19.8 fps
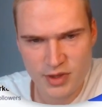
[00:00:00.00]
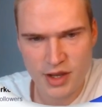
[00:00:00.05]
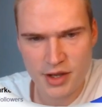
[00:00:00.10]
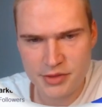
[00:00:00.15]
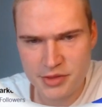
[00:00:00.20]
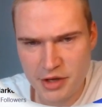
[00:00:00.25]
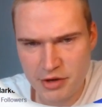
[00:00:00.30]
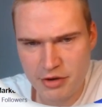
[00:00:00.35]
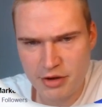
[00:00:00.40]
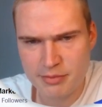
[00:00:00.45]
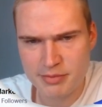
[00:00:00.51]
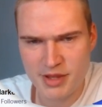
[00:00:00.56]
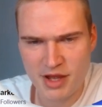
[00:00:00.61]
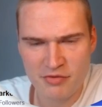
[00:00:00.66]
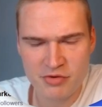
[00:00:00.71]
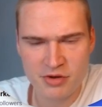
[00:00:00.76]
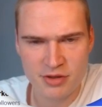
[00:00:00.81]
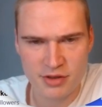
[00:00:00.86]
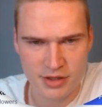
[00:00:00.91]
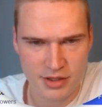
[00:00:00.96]
Ethereum
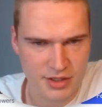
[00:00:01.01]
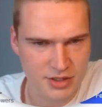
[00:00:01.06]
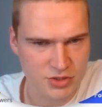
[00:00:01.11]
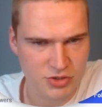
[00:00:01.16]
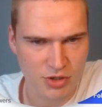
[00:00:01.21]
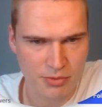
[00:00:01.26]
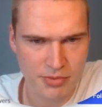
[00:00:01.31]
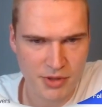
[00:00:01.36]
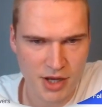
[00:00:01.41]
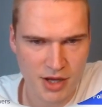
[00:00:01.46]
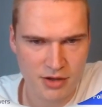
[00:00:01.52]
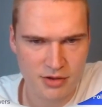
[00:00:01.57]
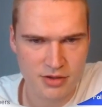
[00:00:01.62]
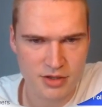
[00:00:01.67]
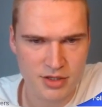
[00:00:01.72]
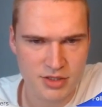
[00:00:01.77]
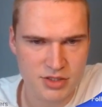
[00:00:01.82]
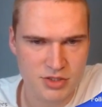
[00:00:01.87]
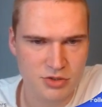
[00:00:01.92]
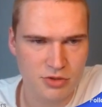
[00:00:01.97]
definitely a drop down
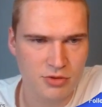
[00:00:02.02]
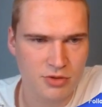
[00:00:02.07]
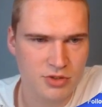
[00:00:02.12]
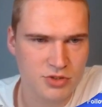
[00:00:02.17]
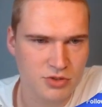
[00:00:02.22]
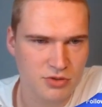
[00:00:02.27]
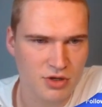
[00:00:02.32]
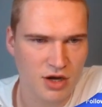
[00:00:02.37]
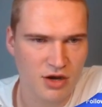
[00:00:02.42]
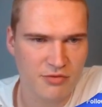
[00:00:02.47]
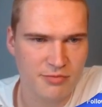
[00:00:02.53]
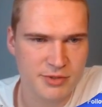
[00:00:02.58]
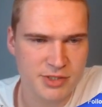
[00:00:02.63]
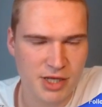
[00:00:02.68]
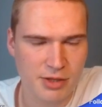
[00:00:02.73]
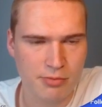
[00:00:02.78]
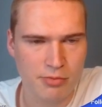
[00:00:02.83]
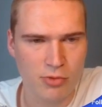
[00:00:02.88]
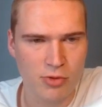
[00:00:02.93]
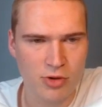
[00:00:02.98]
uh, two or two and a half
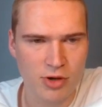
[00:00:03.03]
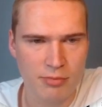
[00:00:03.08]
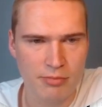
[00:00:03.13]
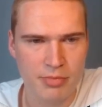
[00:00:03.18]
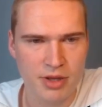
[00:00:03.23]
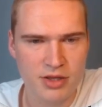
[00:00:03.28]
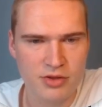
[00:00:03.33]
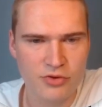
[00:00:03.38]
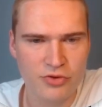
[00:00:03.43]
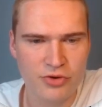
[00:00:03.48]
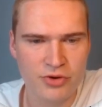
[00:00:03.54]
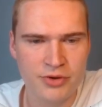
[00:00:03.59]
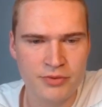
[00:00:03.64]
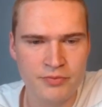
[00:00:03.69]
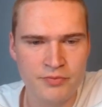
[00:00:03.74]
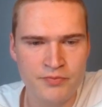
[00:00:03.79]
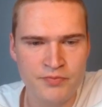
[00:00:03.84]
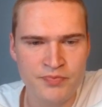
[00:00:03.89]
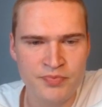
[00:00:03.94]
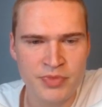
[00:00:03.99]
percent more than Bitcoin.
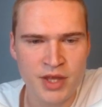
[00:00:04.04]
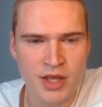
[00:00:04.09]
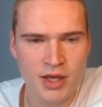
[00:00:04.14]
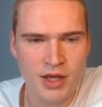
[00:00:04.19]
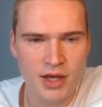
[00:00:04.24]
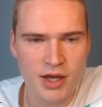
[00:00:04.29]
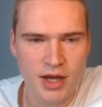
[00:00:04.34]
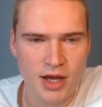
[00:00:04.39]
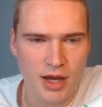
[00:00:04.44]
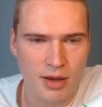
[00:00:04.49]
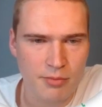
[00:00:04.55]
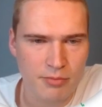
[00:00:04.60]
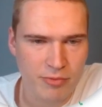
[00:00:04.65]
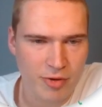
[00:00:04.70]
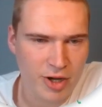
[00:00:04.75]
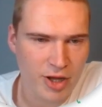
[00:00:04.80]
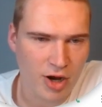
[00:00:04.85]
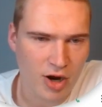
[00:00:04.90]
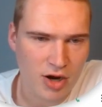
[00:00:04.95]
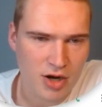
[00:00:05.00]
Um,
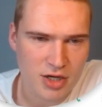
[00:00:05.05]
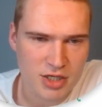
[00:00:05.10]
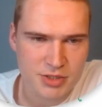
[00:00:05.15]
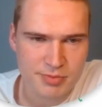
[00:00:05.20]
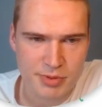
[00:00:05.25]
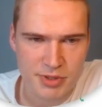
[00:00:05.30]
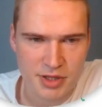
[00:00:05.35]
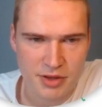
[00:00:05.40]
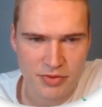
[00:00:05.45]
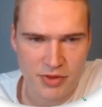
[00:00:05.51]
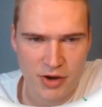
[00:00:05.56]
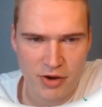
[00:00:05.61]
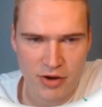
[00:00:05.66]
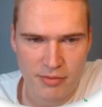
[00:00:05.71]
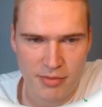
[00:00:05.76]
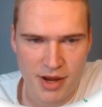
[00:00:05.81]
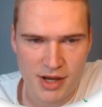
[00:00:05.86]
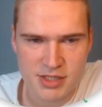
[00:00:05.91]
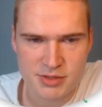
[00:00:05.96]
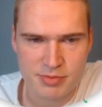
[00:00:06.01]
pretty harsh, but
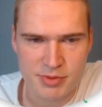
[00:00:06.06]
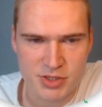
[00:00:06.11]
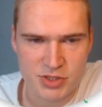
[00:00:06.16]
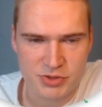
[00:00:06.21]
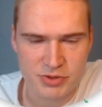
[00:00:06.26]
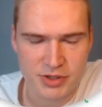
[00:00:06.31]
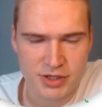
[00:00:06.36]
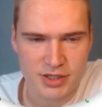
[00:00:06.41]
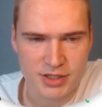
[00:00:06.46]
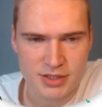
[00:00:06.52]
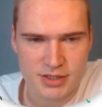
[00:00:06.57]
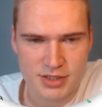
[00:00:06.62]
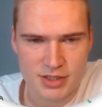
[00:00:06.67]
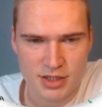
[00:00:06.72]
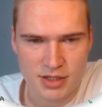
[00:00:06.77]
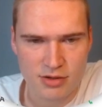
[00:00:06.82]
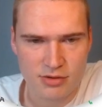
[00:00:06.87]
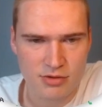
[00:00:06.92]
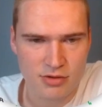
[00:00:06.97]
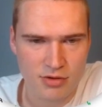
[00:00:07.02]
Ethereum has been treated
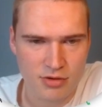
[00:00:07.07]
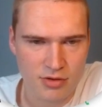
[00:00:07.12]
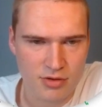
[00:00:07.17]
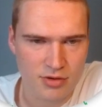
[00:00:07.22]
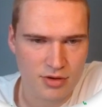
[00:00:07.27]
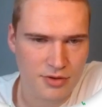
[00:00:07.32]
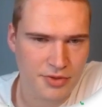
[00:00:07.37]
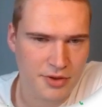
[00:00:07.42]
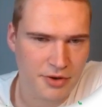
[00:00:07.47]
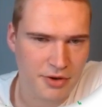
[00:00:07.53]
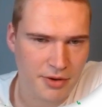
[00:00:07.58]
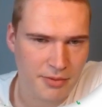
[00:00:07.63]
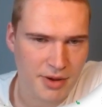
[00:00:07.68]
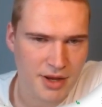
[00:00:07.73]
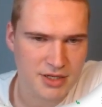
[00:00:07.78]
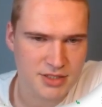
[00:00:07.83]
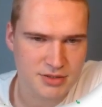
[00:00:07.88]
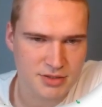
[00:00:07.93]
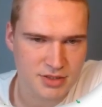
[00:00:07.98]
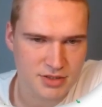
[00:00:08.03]
uh, or, or, Ethereum
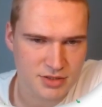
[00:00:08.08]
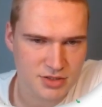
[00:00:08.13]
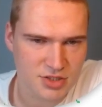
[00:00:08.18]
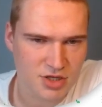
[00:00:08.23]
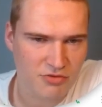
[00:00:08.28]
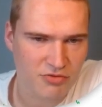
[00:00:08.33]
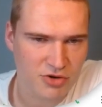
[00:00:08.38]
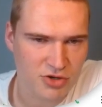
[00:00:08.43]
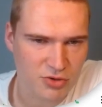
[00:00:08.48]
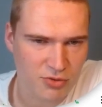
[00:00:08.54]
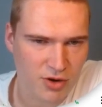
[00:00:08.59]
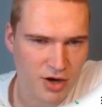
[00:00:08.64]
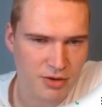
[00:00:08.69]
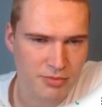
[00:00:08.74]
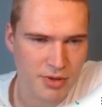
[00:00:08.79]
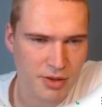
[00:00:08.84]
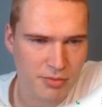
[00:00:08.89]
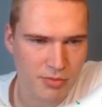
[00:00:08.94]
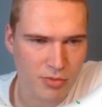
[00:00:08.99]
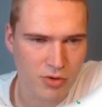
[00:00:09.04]
has suffered quite a
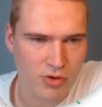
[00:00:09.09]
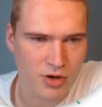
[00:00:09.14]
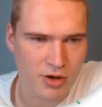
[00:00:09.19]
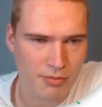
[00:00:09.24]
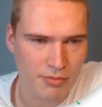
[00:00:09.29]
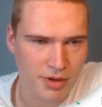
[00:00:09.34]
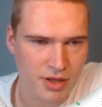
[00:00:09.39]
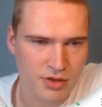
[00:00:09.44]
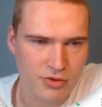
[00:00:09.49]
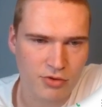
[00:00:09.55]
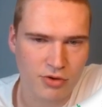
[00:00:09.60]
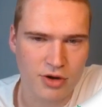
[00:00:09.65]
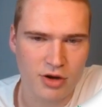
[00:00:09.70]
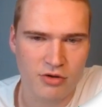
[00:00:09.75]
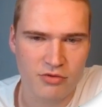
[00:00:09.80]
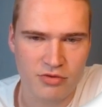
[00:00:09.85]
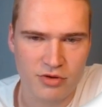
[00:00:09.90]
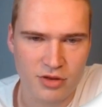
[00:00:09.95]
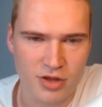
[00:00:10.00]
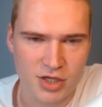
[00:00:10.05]
bit more than Bitcoin
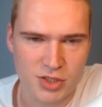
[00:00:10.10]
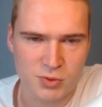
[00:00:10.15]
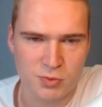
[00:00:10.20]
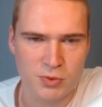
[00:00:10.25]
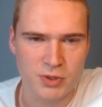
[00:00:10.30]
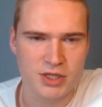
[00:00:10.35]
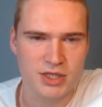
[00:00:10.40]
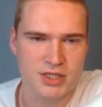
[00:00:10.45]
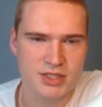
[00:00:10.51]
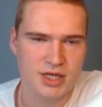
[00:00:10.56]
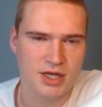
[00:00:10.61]
over the last weeks.